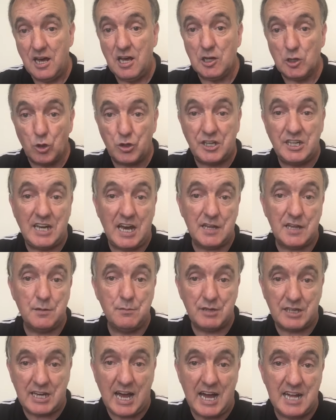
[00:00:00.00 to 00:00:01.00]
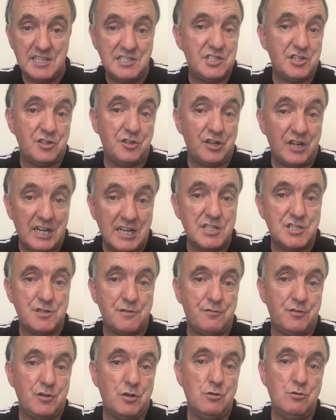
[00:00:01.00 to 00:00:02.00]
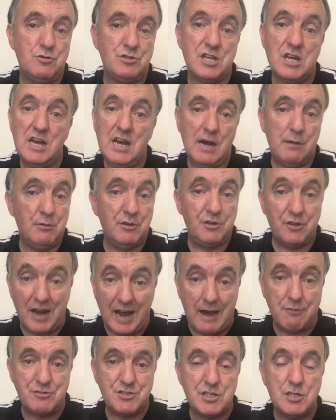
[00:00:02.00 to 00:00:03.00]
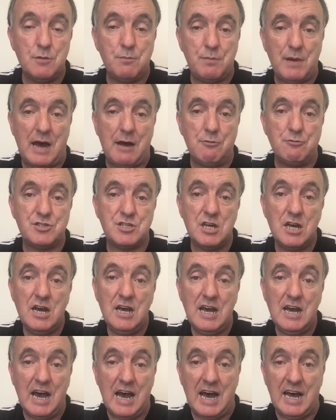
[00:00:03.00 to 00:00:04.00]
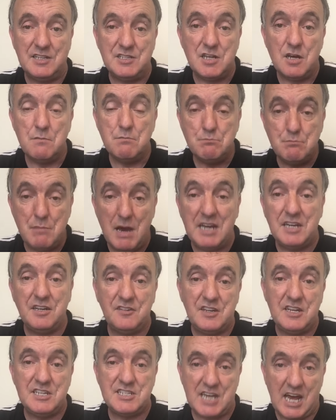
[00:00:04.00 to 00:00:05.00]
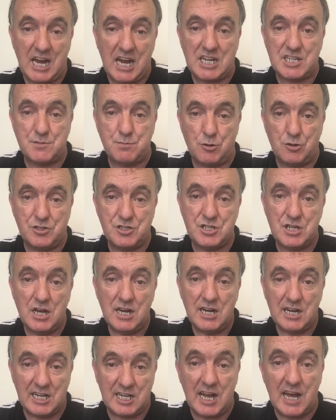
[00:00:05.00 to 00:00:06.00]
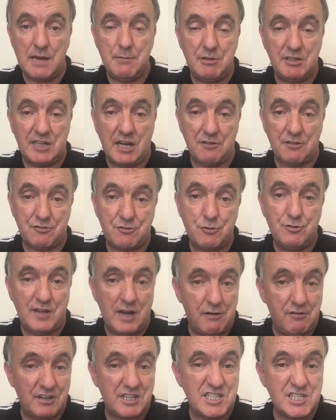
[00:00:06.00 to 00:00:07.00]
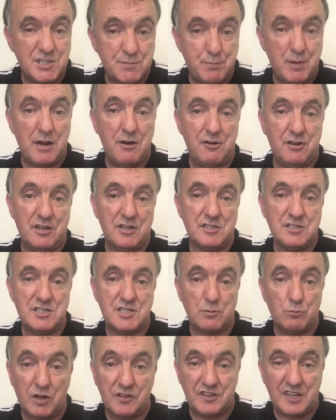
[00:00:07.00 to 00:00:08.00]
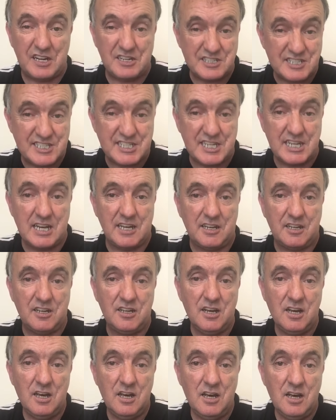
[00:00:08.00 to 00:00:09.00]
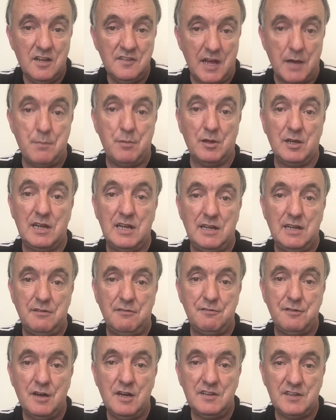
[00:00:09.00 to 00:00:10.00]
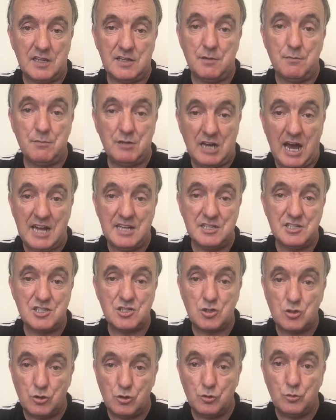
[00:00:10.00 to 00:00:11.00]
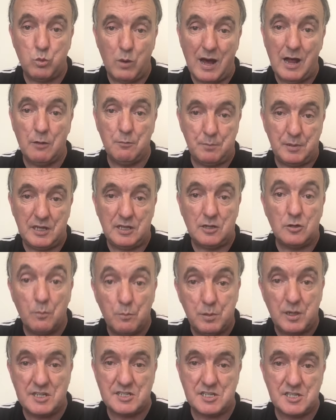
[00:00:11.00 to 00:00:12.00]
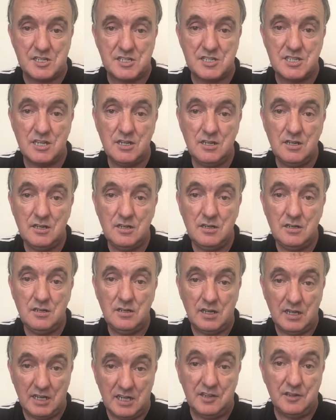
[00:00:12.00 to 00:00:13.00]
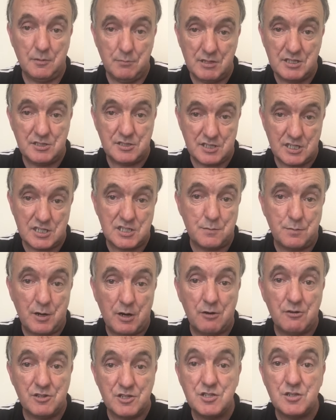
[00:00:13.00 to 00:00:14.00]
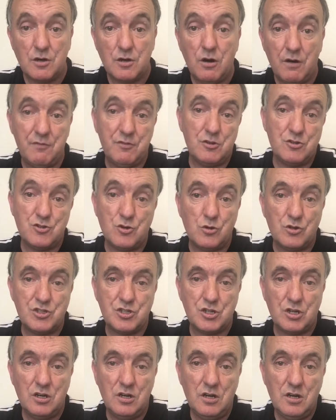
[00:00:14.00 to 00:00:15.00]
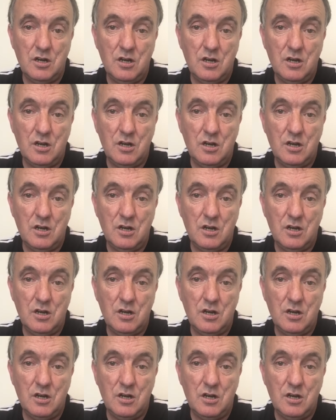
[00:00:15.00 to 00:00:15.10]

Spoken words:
looking at the McCanns and their interviews and when they're out and about, and many of these experts claiming that through their experience and what they're seeing, they believe that the McCanns could well be complicit in the disappearance of their daughter.